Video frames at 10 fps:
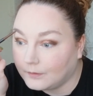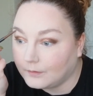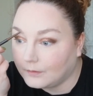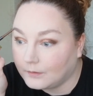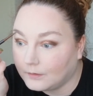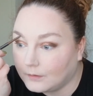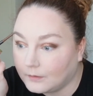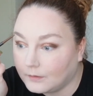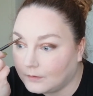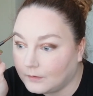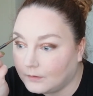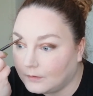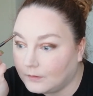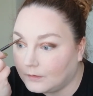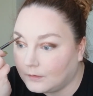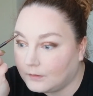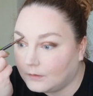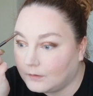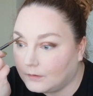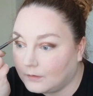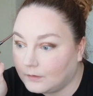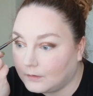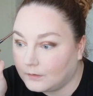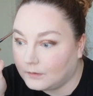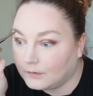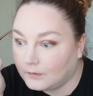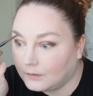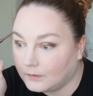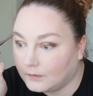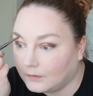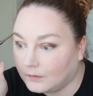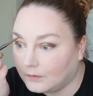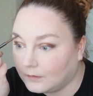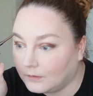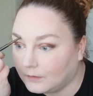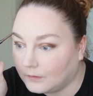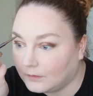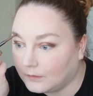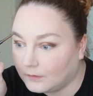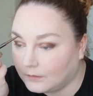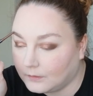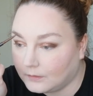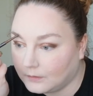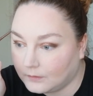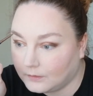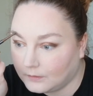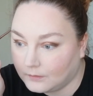(no one is talking)